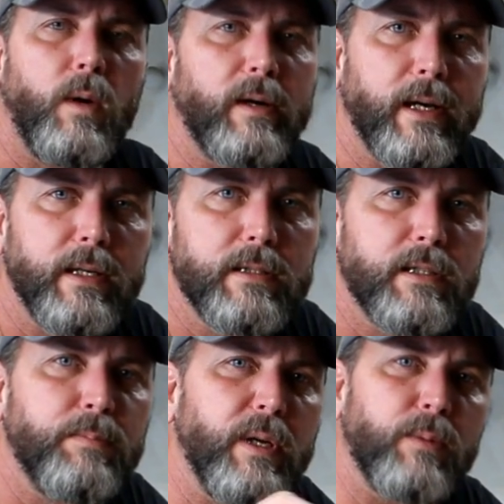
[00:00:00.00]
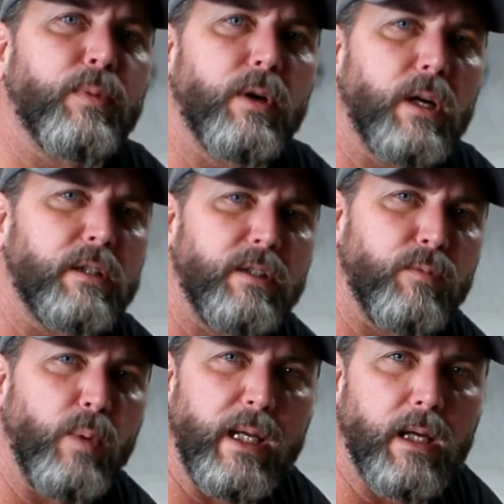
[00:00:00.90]
Well guys, it's been a
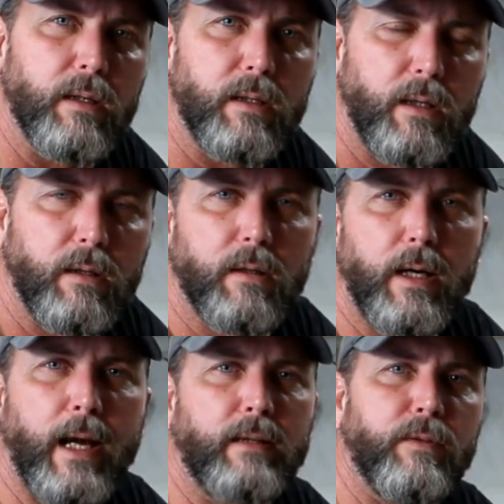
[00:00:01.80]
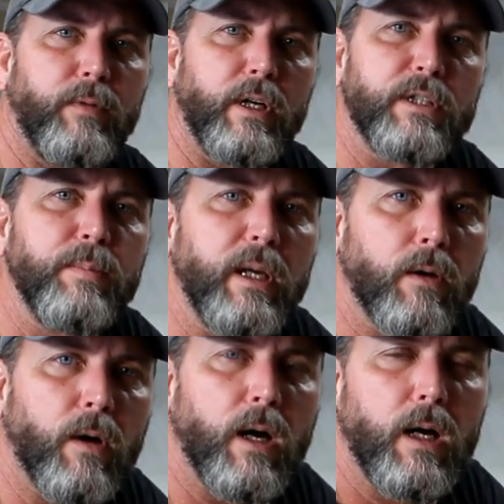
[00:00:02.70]
productive weekend here at the VintageSpeed
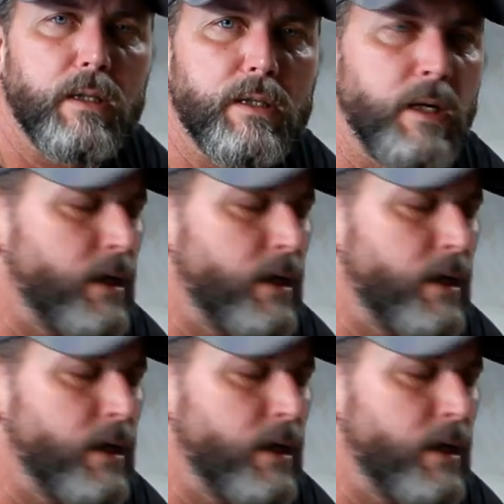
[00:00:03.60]
Garage.